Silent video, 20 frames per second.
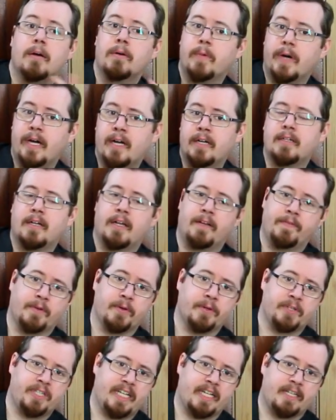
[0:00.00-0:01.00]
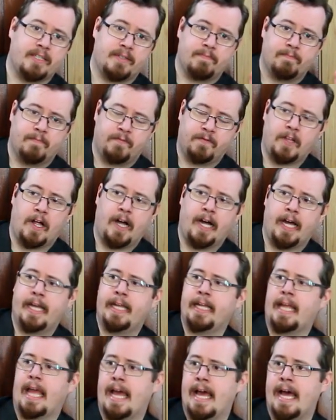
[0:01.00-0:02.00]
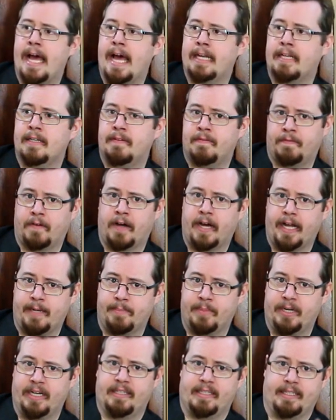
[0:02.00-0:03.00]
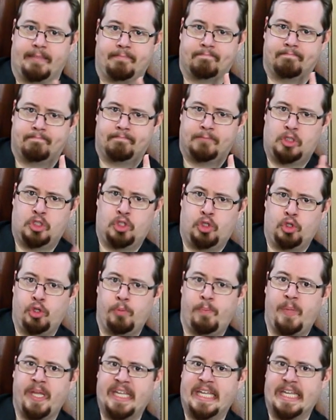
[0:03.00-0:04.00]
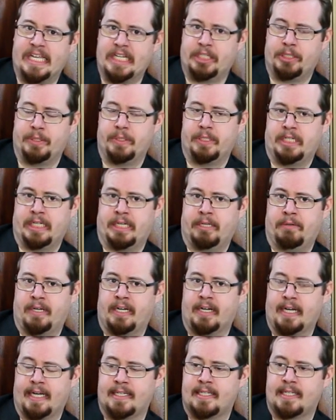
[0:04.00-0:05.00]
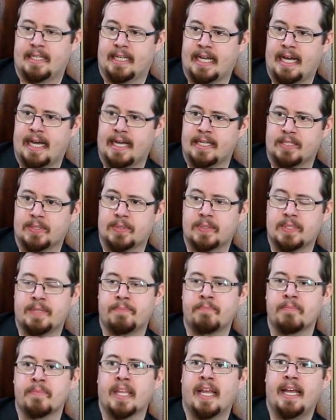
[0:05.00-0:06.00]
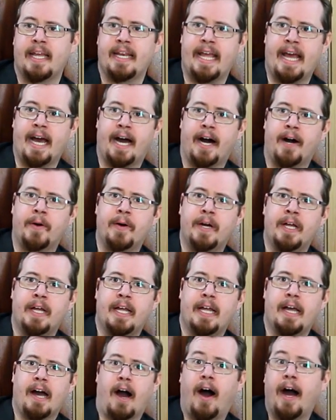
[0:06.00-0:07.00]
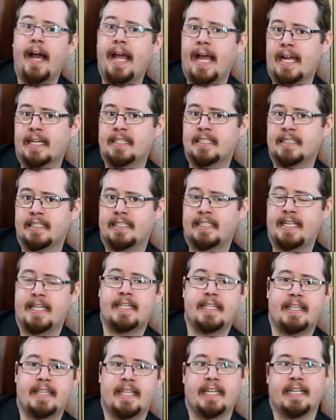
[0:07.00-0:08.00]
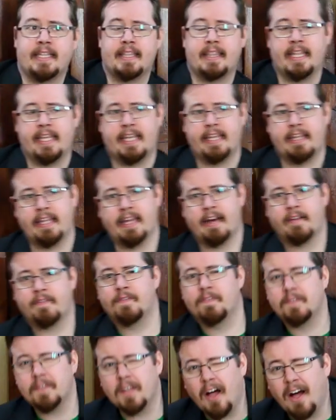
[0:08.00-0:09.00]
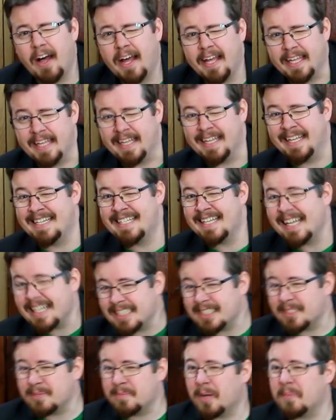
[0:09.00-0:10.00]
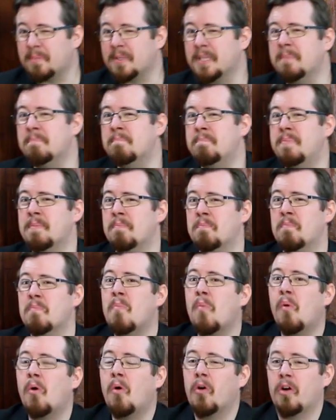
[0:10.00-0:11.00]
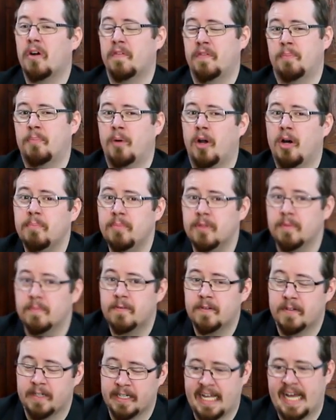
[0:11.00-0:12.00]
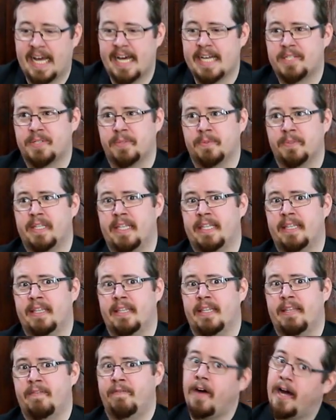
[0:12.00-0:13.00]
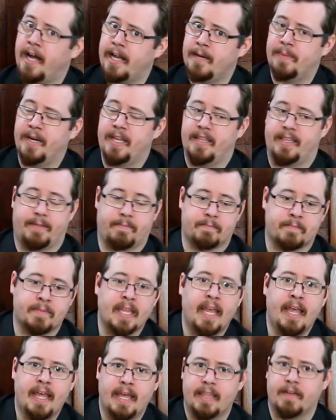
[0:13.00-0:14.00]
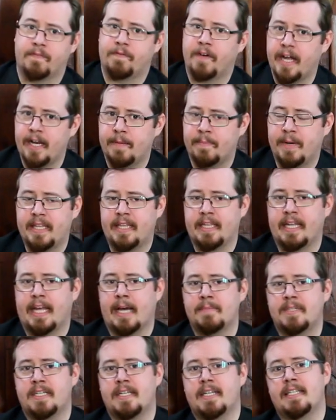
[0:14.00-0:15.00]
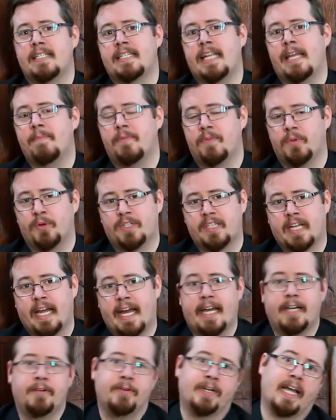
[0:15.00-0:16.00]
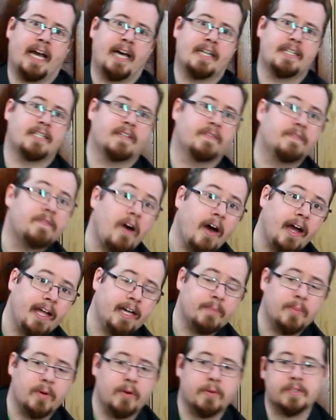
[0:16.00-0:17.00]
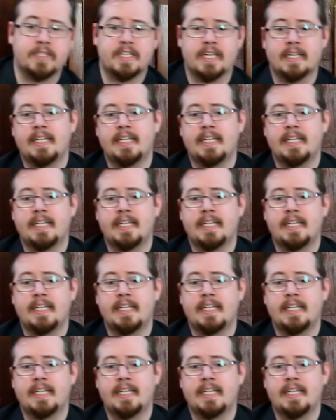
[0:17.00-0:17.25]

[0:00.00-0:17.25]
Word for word: Well, of course, yes. Flying and fire breathing. Two big issues in regards to castles. Now, I actually tend to think the uh, flying is actually probably a bit more of a problem for a castle than the fire breathing. The fire breathing comes into the same thoughts I had in regards to fireballs.